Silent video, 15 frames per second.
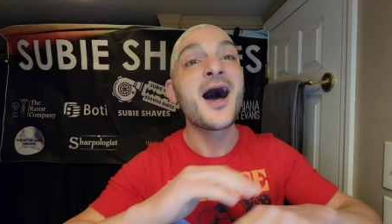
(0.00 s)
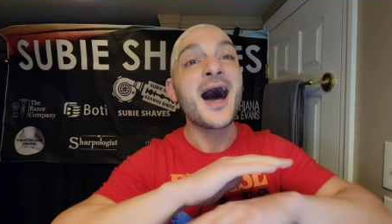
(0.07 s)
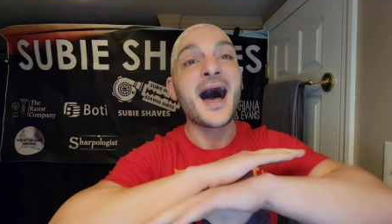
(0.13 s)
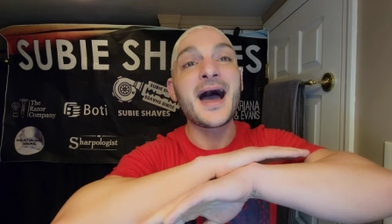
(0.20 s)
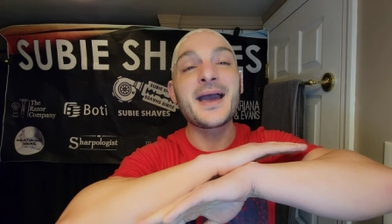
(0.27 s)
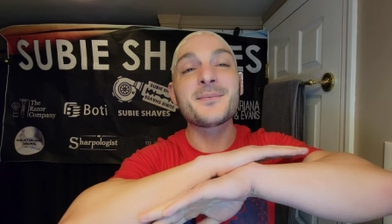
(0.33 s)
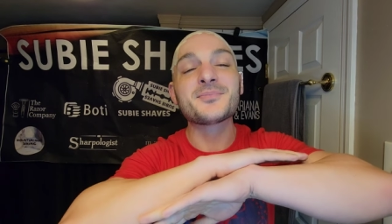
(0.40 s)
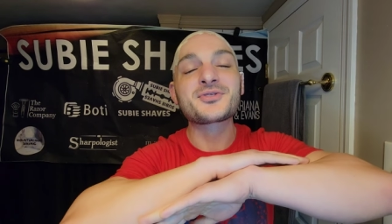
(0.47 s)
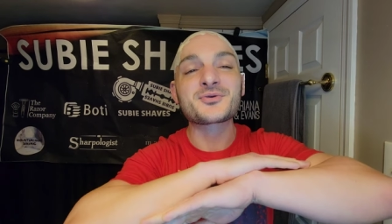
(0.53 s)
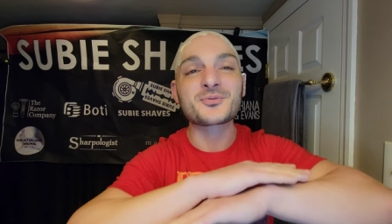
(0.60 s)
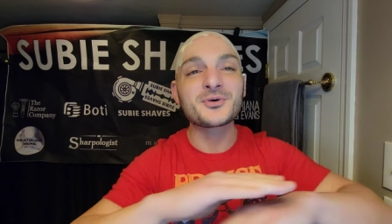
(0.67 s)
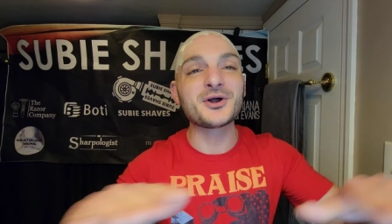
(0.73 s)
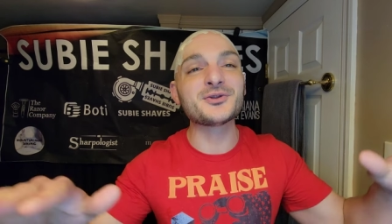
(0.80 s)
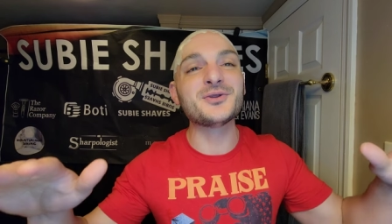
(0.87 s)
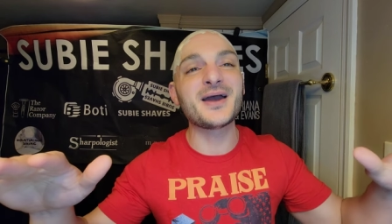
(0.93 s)
I am
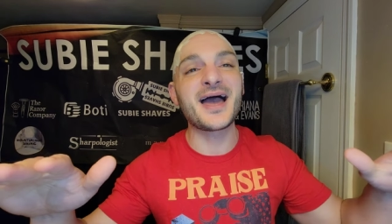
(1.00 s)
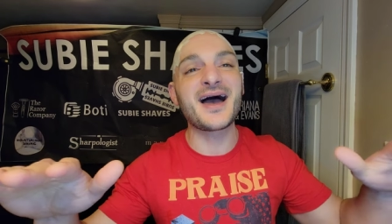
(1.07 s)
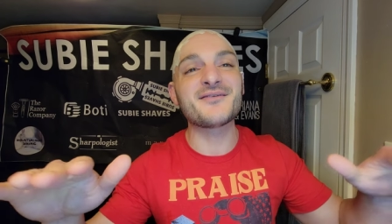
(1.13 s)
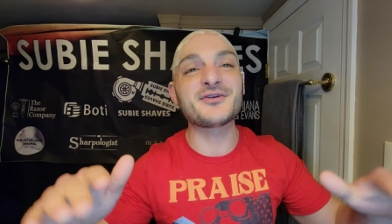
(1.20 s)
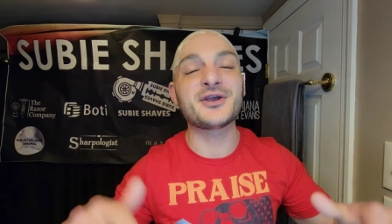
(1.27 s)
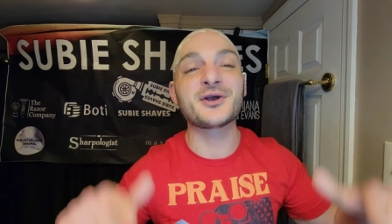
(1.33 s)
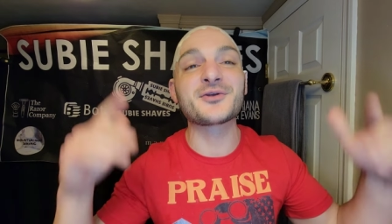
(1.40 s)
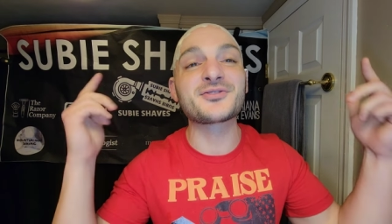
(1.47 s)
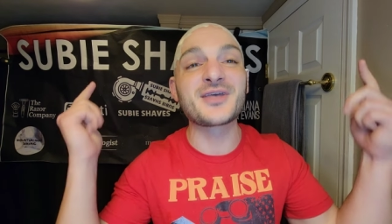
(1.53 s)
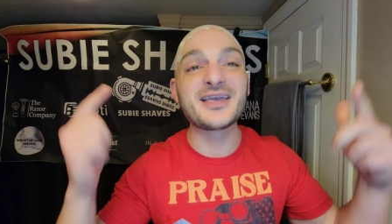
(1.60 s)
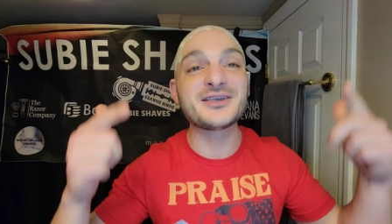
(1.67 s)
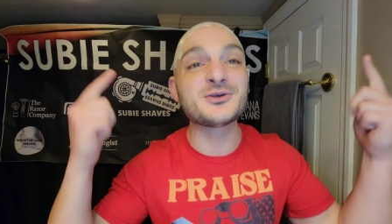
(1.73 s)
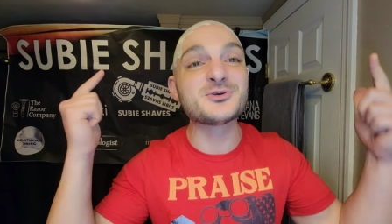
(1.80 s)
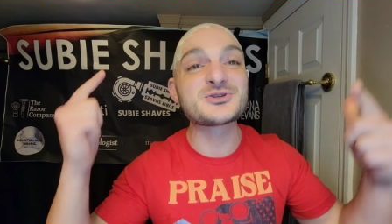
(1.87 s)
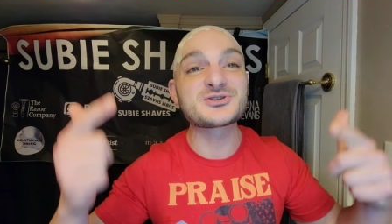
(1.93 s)
thrilled to have you here.
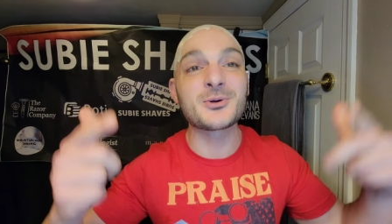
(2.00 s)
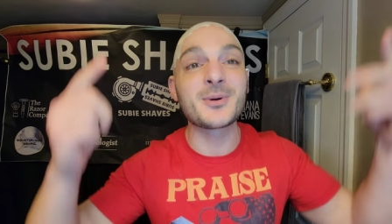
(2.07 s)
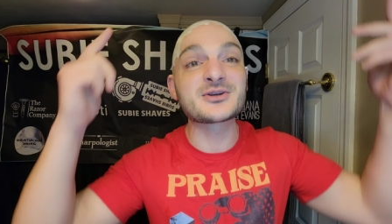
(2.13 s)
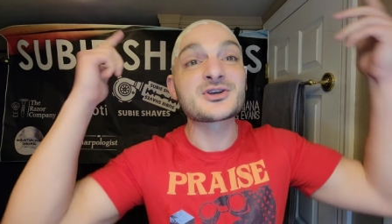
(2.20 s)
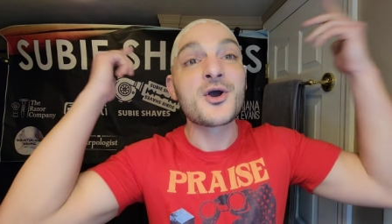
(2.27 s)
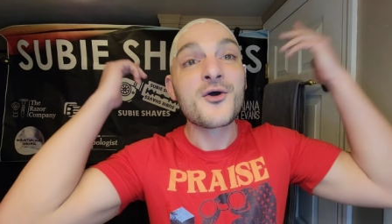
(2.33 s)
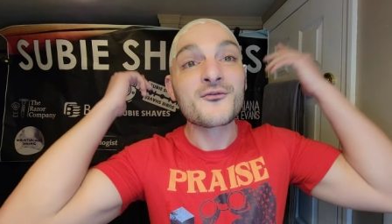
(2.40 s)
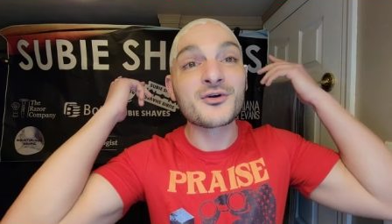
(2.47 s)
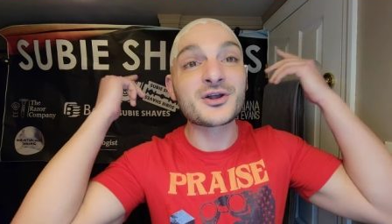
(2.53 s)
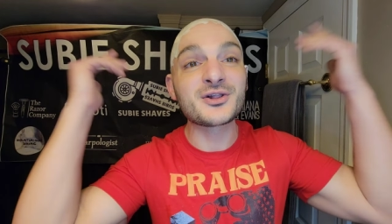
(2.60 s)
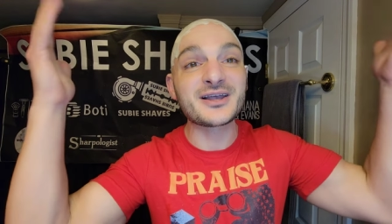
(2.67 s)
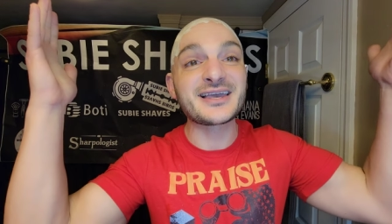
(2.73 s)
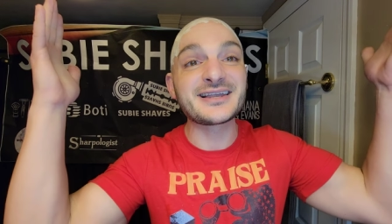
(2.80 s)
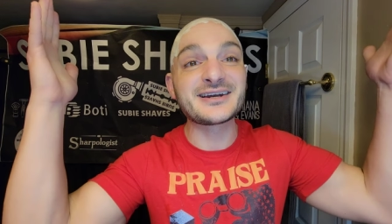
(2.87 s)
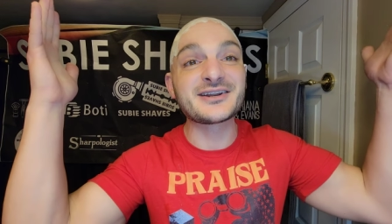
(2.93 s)
Thank you so much for
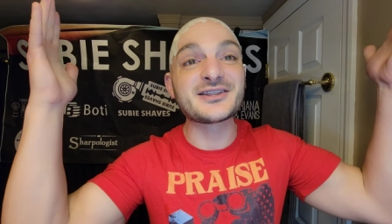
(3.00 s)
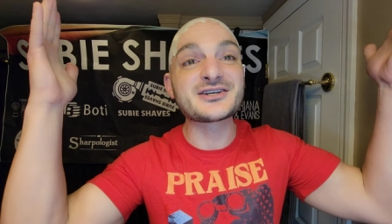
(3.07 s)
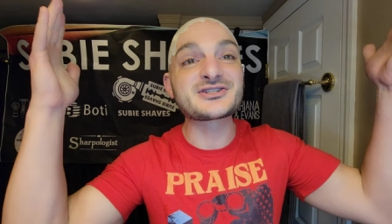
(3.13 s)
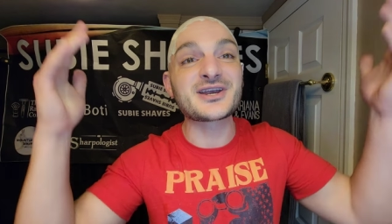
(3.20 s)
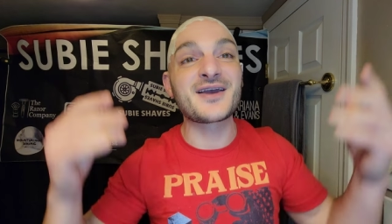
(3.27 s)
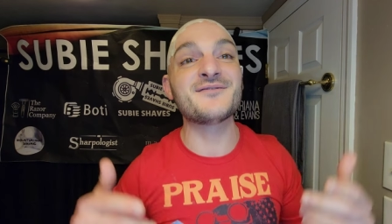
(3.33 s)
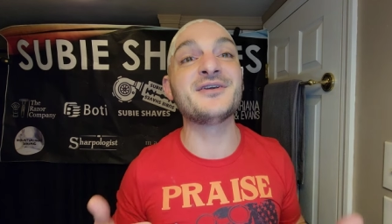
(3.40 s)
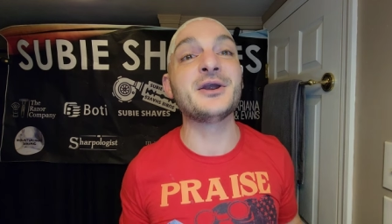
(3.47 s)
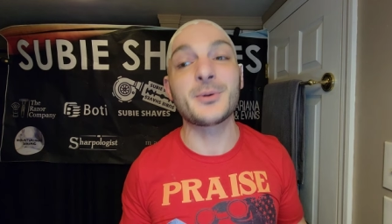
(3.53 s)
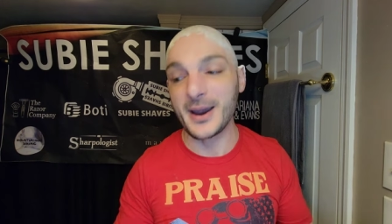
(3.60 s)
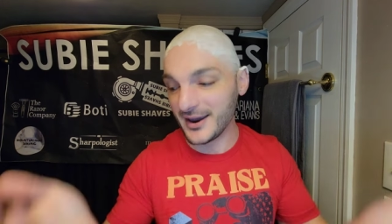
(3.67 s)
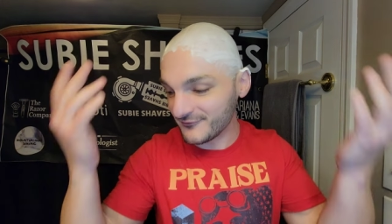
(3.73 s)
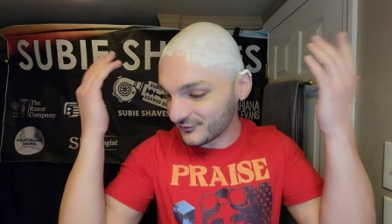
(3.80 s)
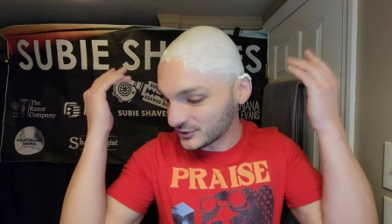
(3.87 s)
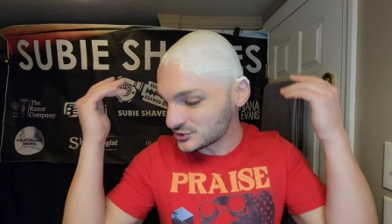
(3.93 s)
clicking into this shave video
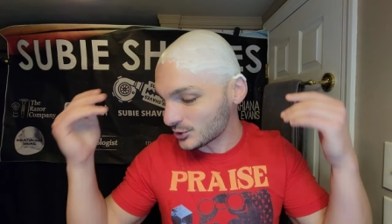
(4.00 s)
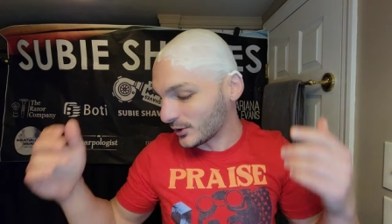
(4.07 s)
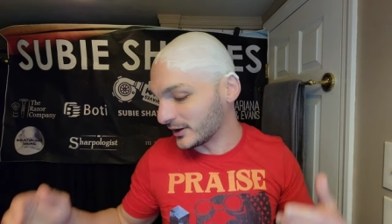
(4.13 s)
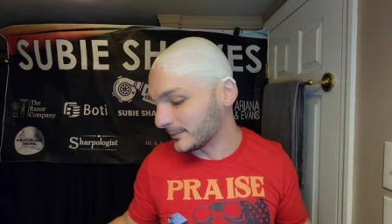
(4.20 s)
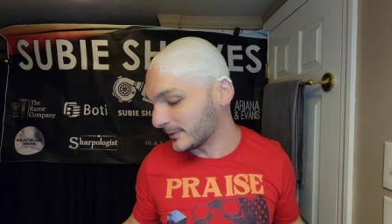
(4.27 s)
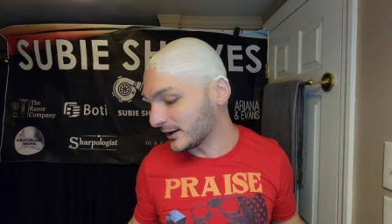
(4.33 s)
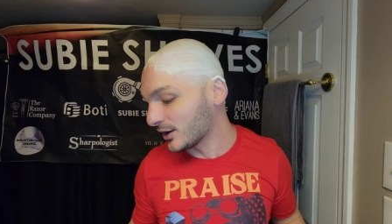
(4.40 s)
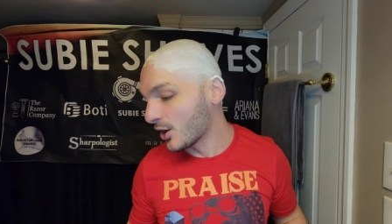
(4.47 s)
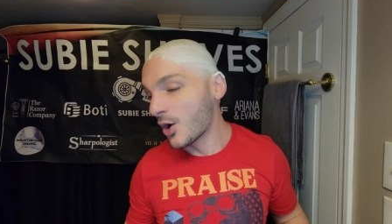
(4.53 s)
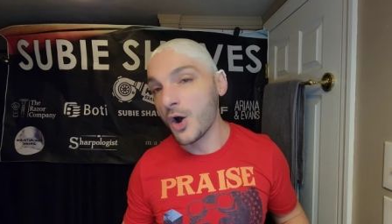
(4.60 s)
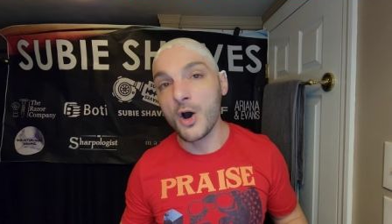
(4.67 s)
and for joining me